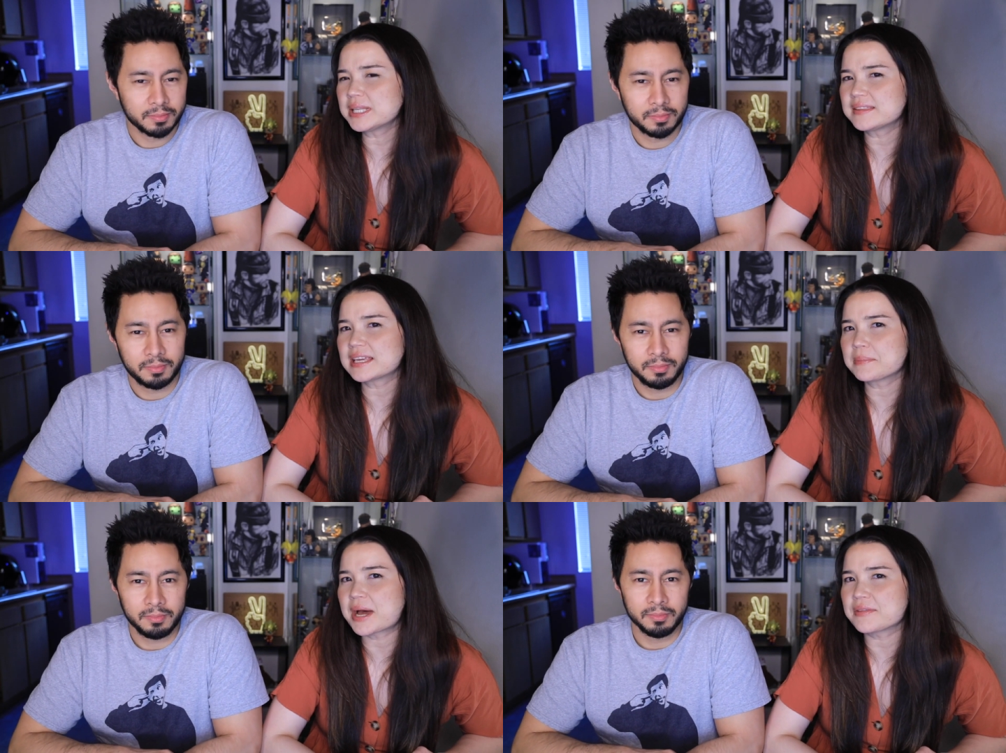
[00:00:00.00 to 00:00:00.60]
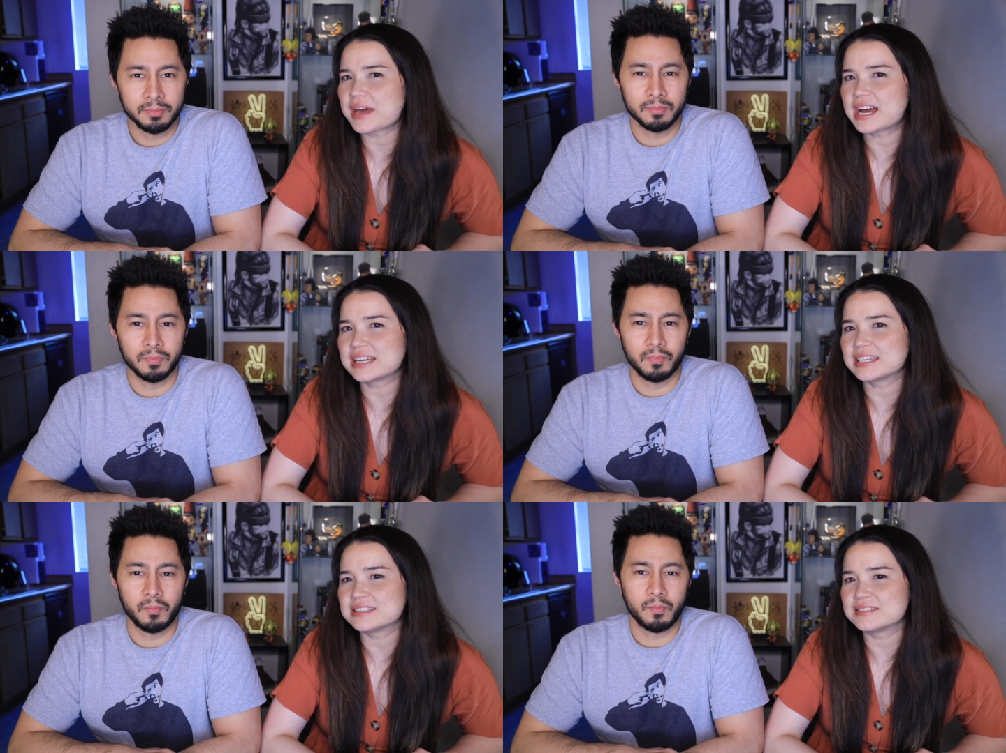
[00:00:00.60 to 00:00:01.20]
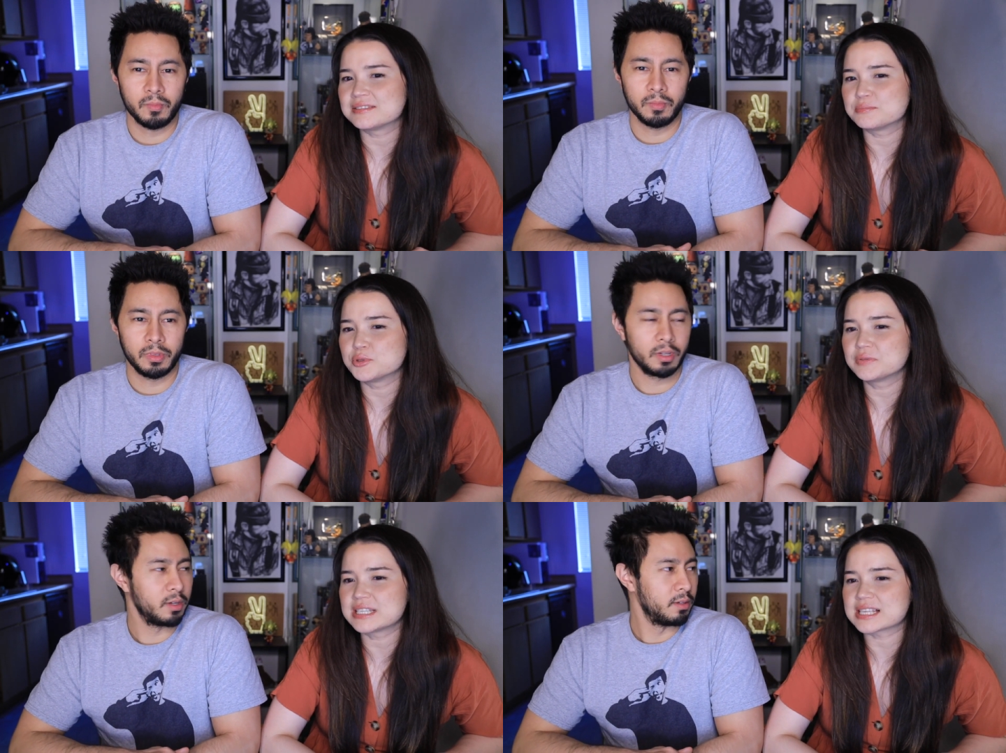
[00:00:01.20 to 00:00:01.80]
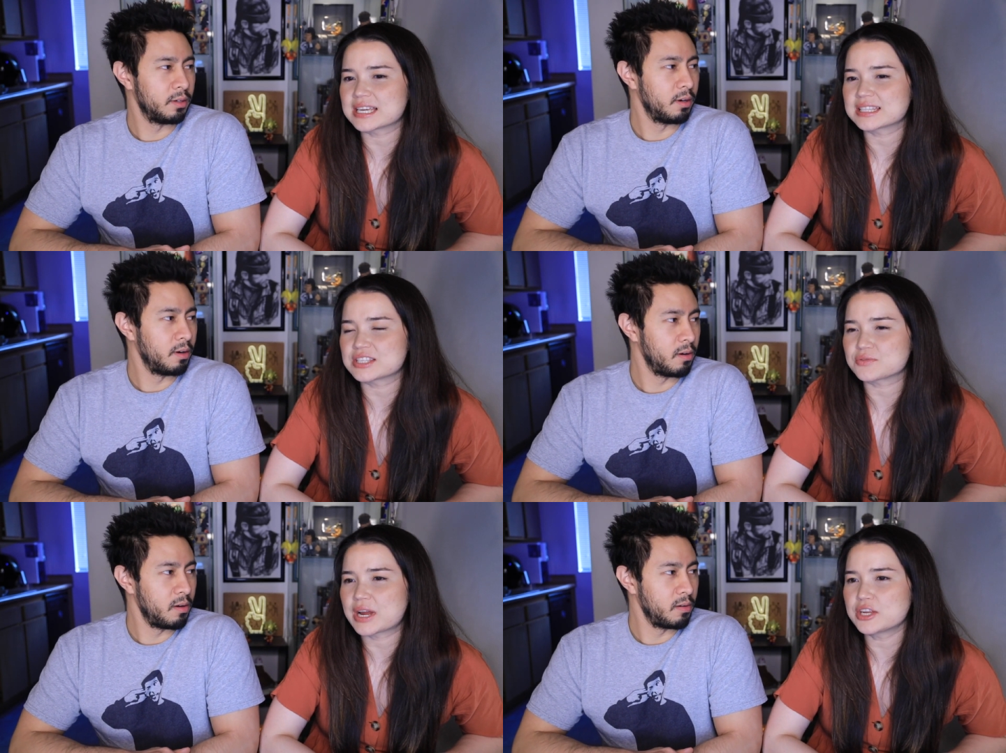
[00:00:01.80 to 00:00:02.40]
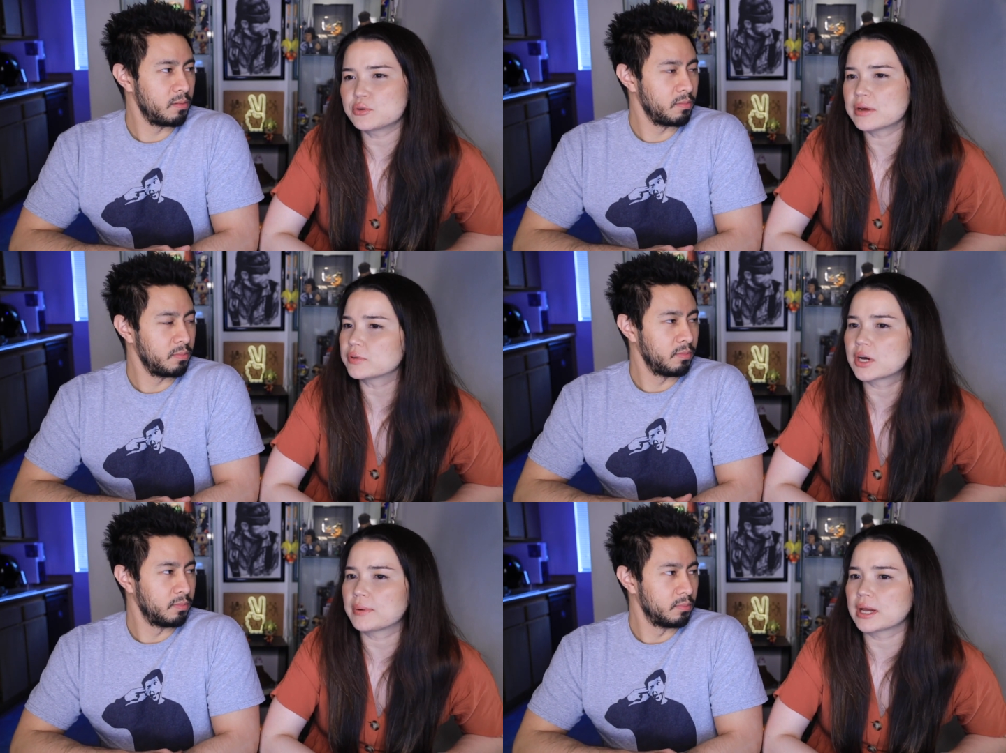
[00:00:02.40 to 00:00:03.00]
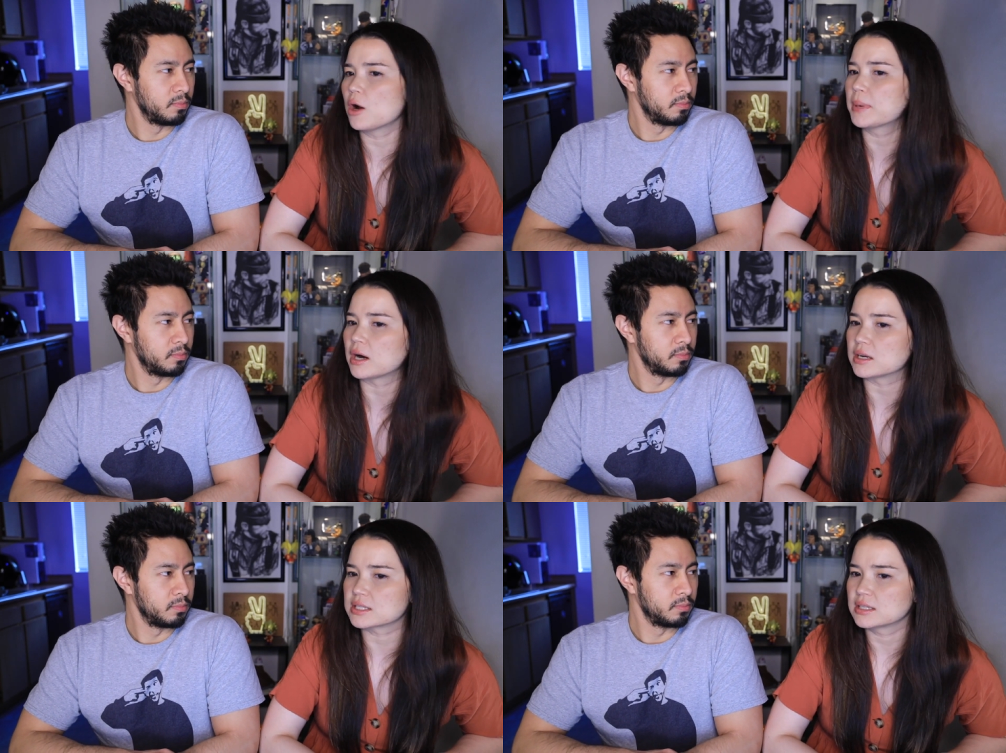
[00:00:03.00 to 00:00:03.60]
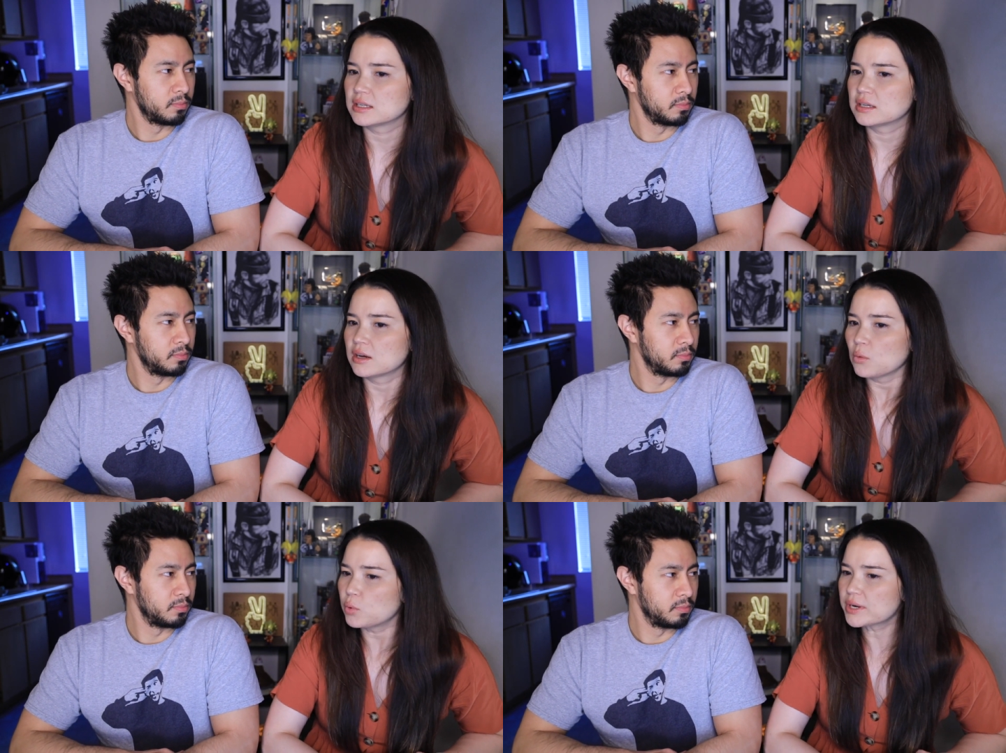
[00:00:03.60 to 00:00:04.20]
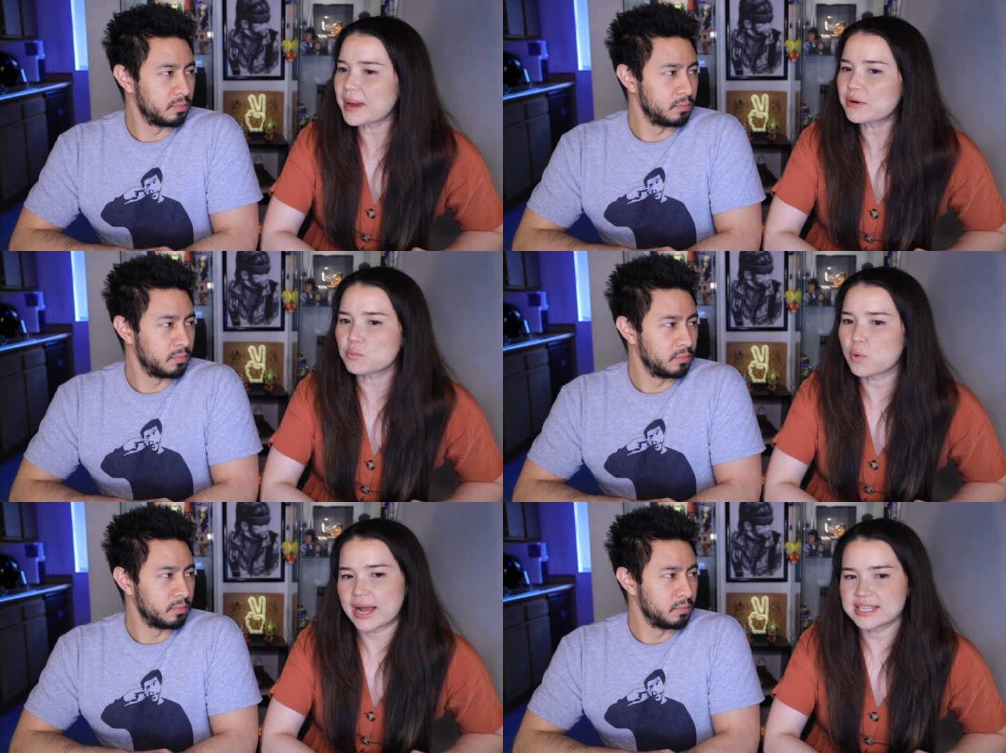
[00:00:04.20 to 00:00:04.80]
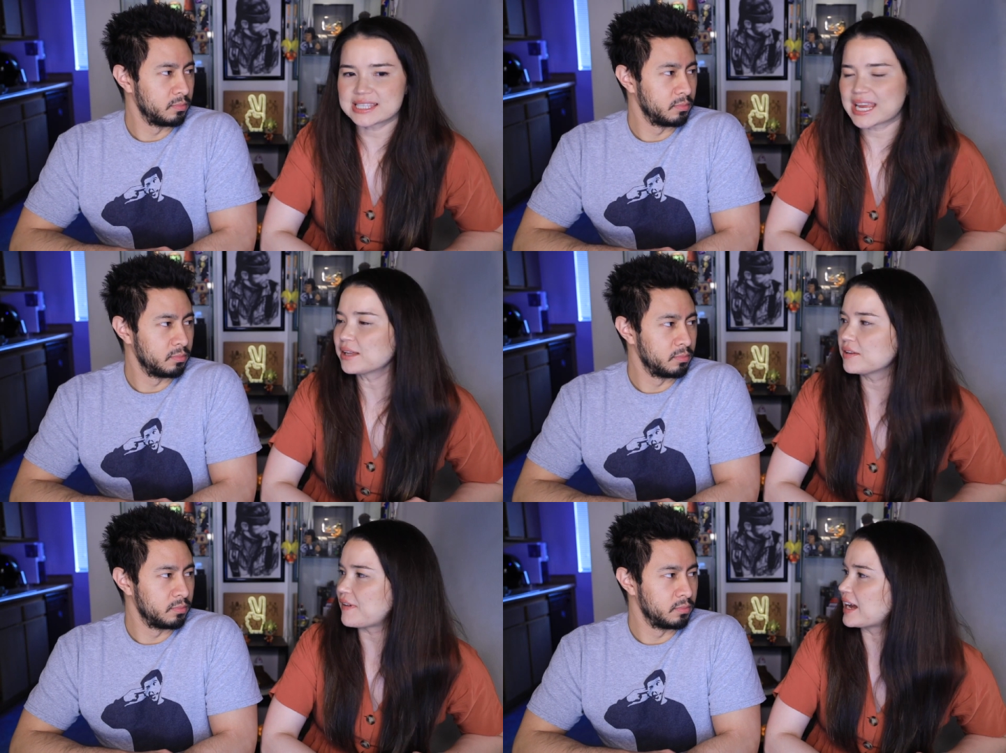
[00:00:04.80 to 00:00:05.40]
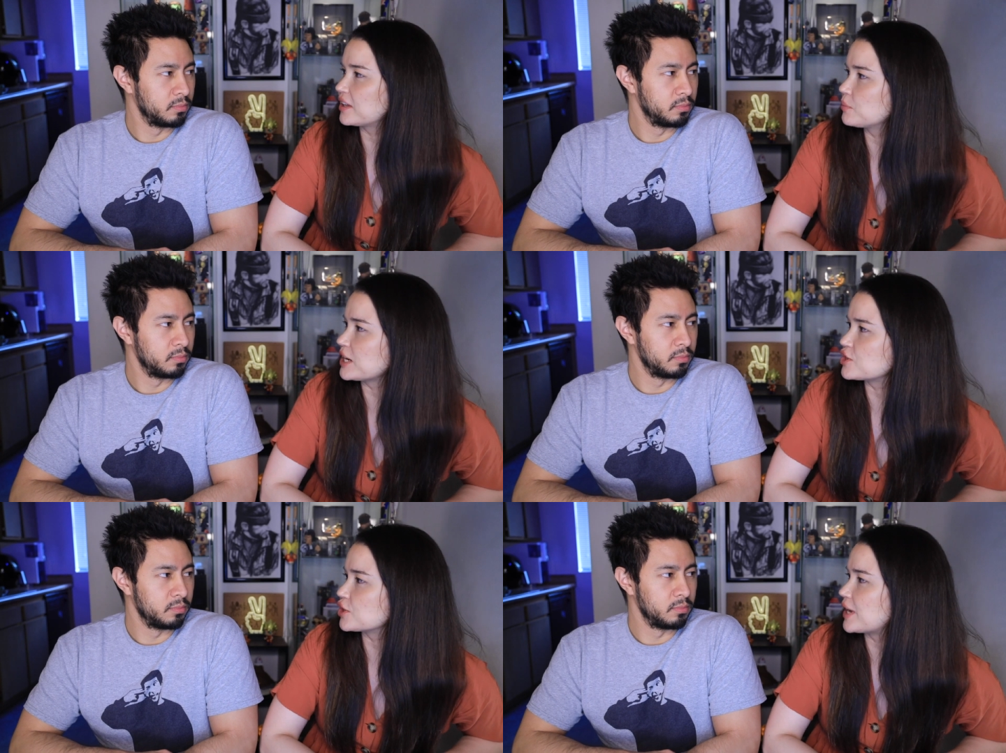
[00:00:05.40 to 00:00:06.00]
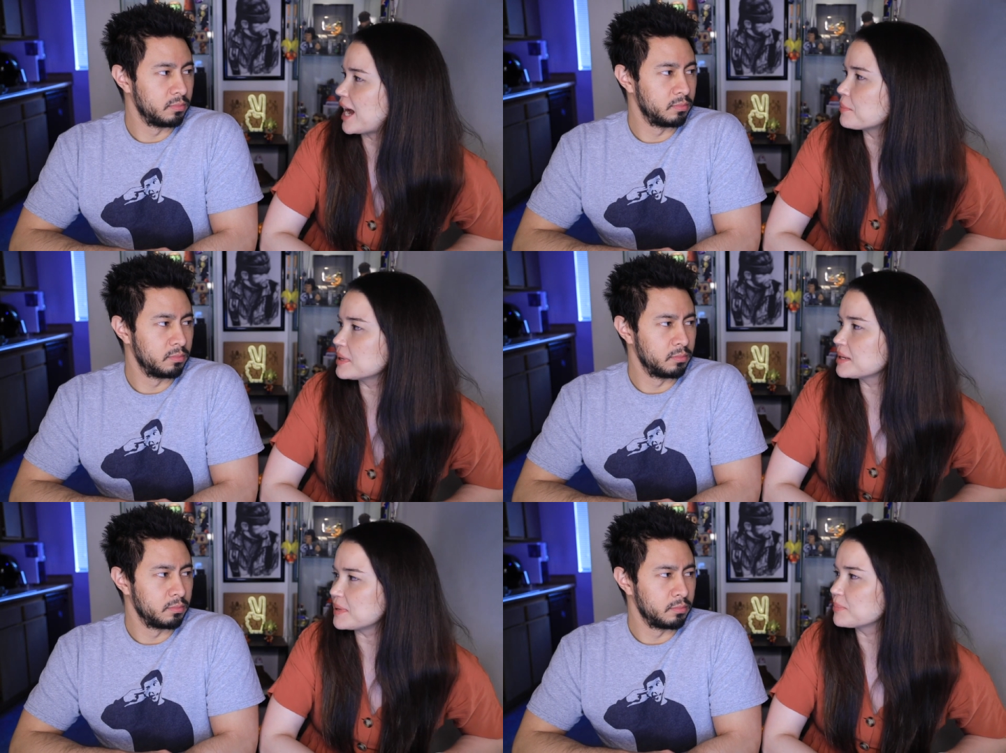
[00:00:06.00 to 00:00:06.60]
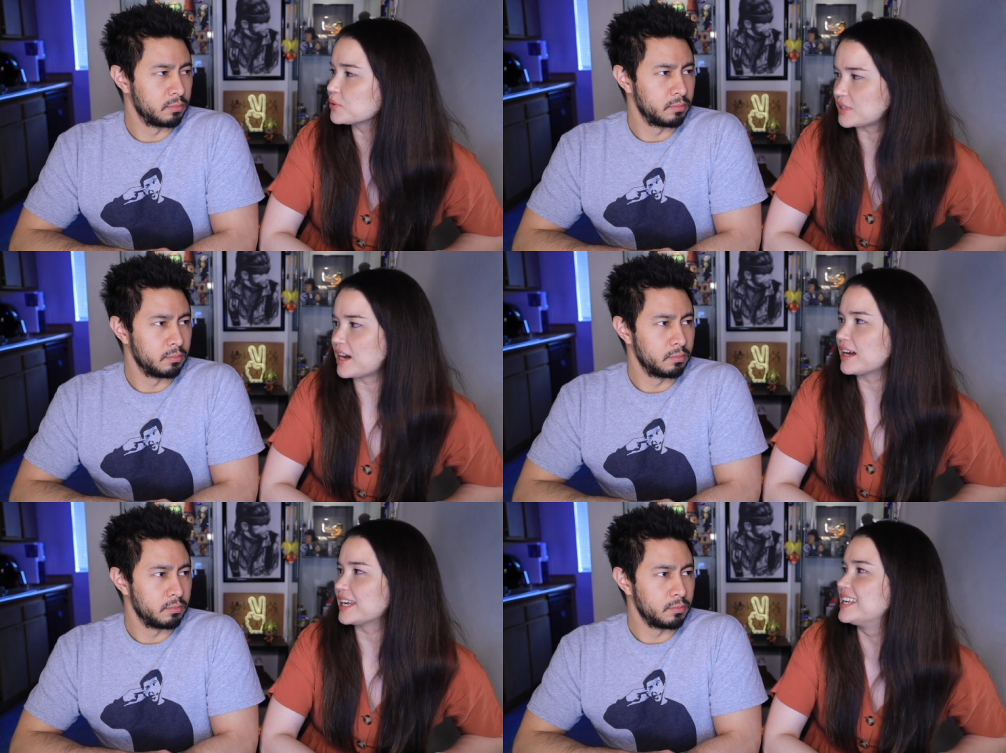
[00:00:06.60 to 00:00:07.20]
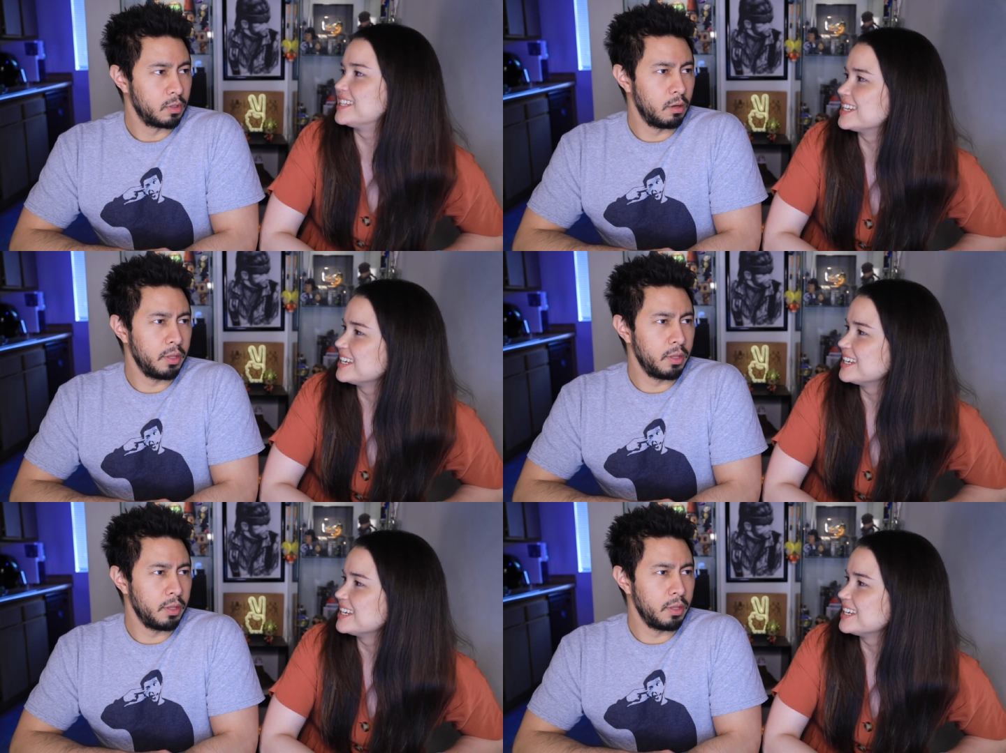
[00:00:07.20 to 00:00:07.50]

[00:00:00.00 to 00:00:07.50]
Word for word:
Speaker 1: really think about that in movies like this, right? You're never going, oh my god what about a wide scale evacuation? How many people died? Well,